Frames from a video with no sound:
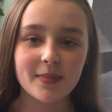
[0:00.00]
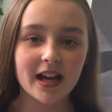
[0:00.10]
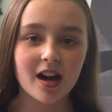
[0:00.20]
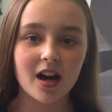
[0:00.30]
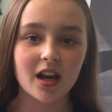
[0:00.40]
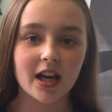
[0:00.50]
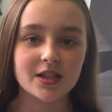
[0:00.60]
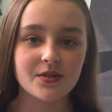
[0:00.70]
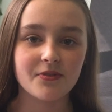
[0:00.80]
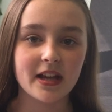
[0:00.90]
have been car
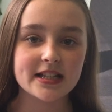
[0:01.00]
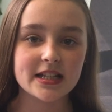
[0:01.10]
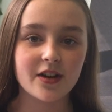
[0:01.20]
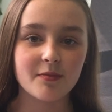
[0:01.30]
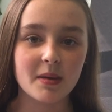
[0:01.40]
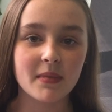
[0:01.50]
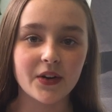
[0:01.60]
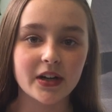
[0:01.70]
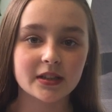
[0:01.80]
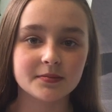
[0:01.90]
lights reflecting off my
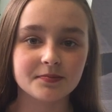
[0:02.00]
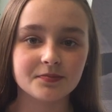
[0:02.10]
mirror.